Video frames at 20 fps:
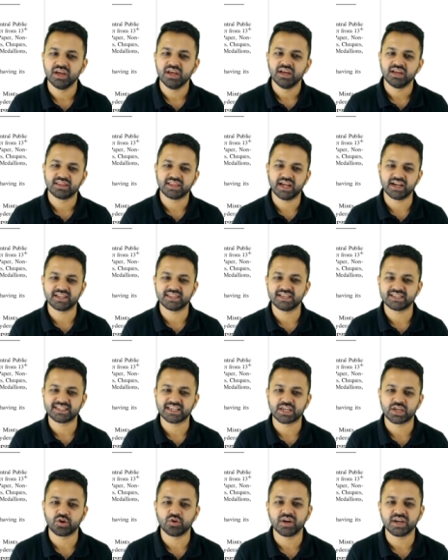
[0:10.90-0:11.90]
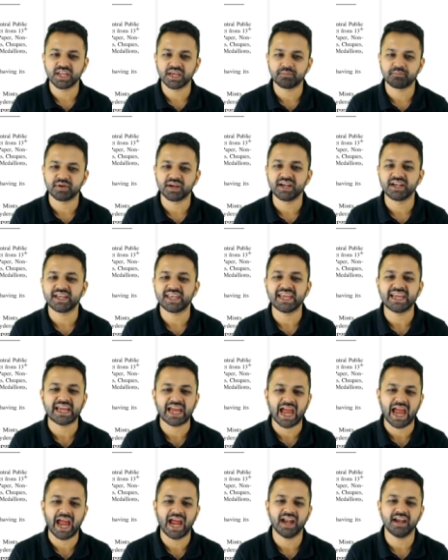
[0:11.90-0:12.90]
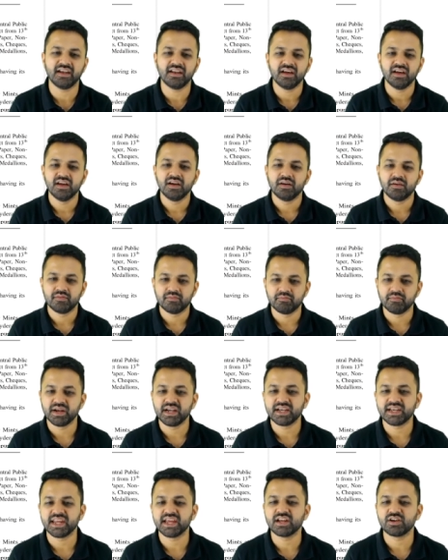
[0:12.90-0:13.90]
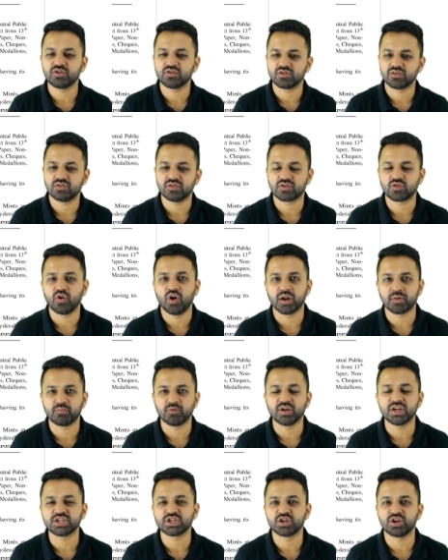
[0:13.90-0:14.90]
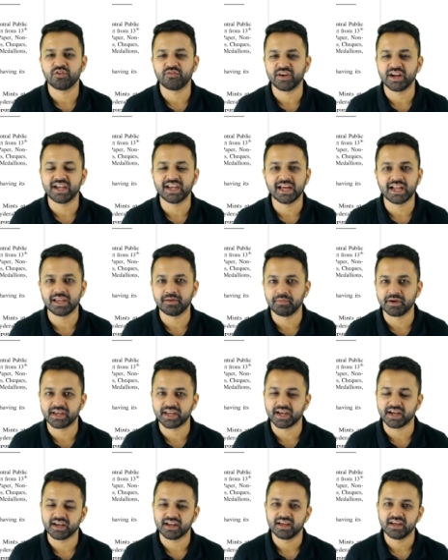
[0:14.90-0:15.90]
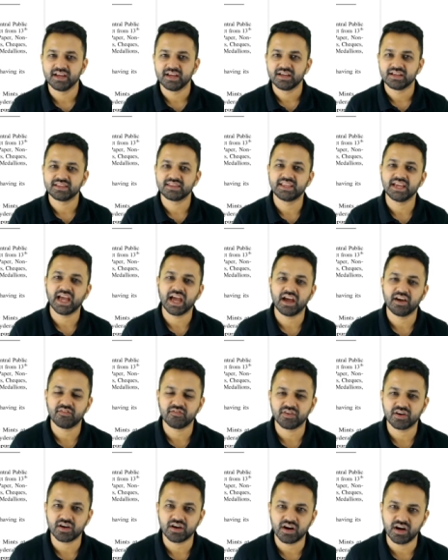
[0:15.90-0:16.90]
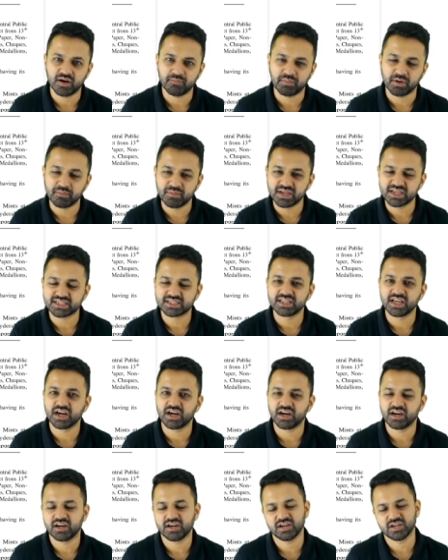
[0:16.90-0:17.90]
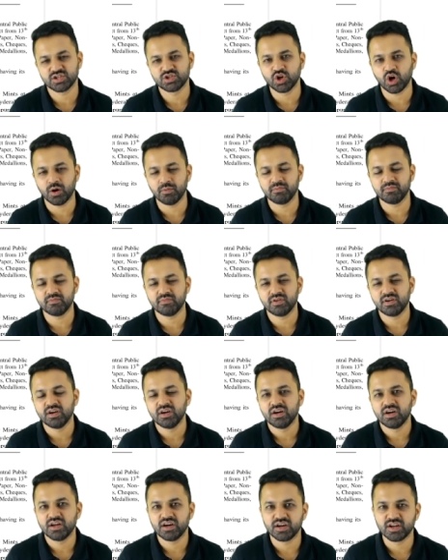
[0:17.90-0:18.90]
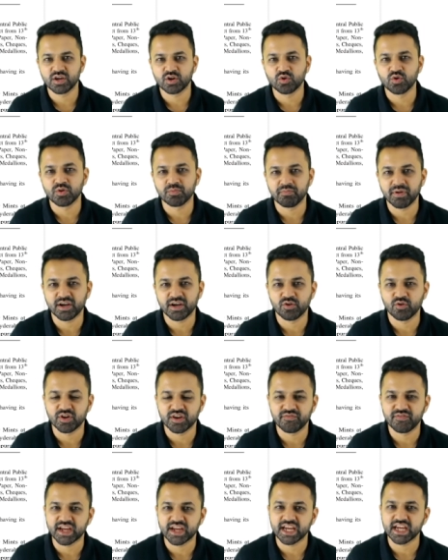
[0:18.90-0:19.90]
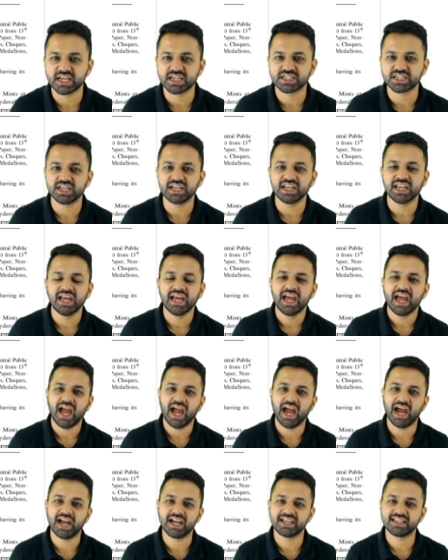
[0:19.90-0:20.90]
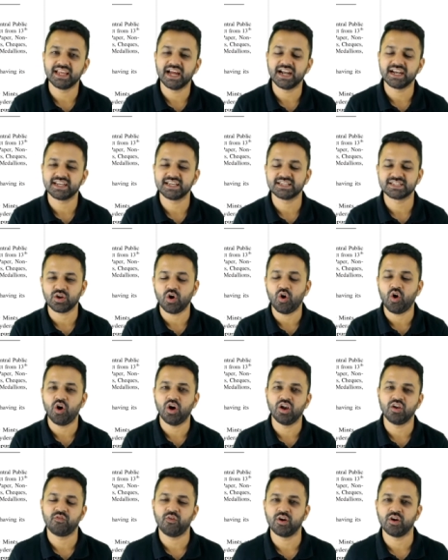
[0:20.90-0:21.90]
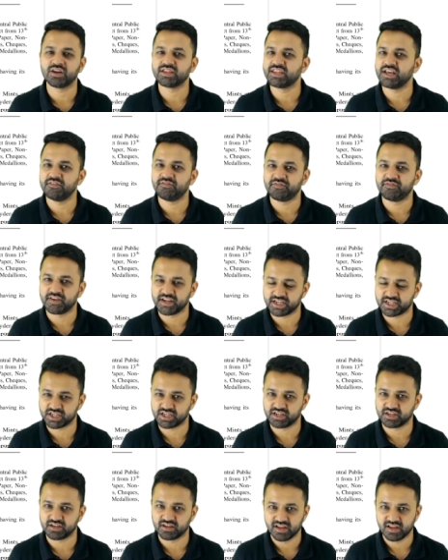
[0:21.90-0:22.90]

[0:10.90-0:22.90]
that the Security Printing and Minting Corporation of India Limited they have uh, published the job recruitment notification and that is all for the fresher.